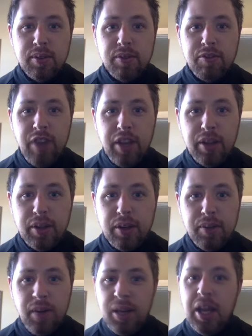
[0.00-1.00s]

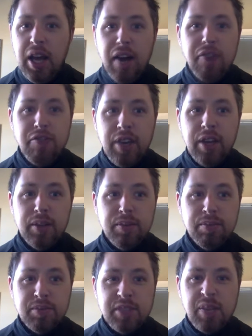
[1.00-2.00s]
Failure, yeah, I failed.
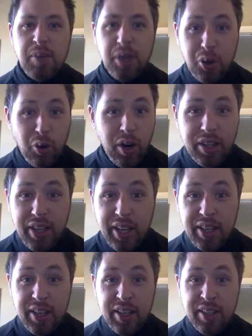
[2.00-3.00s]
It's not my core
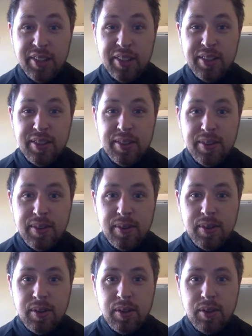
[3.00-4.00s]
identity.
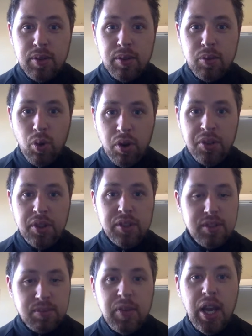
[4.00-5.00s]

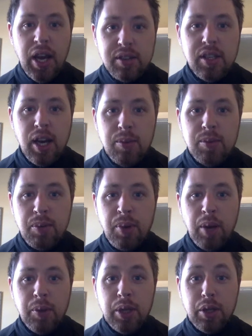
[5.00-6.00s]
Worthless, yeah, at times I'm
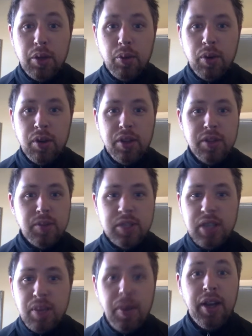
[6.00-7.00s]
probably a little worthless, but it's
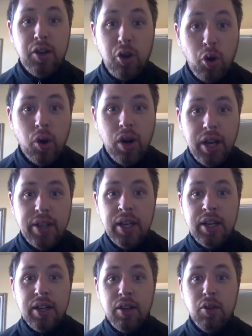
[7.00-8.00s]
not my core
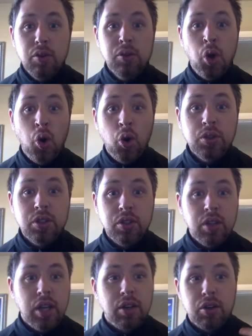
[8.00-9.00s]
identity. Who told you
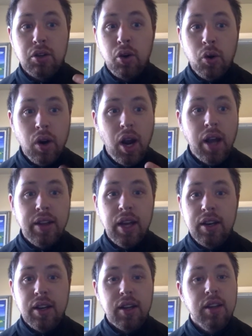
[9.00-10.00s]
that your core
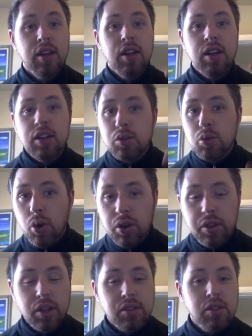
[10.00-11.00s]
identity is
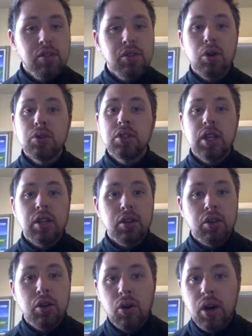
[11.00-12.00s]
worthless? Who told you that your
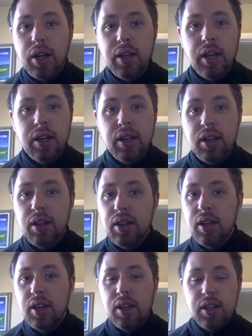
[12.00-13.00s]
core identity
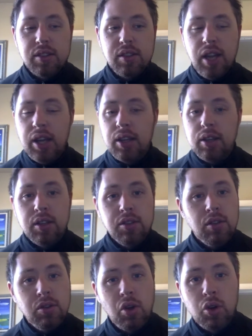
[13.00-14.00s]
is nakedness?
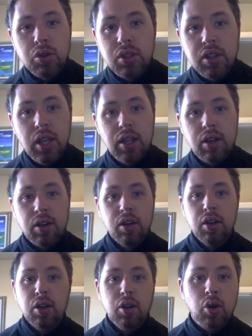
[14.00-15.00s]
Who told you that your
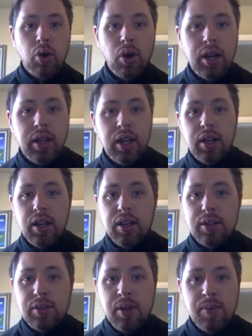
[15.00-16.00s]
core identity
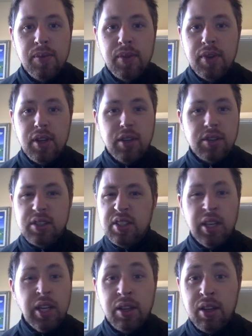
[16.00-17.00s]
is you're just
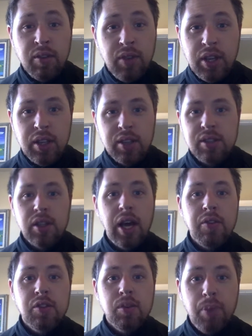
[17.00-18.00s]
an inconvenience?
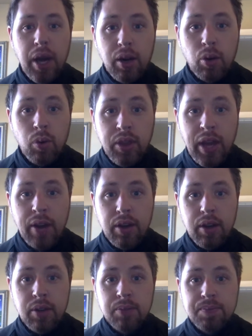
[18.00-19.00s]
Life's better without
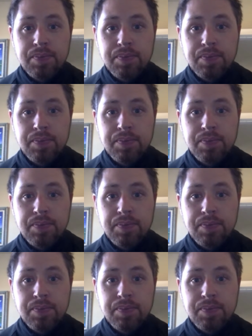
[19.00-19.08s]
you.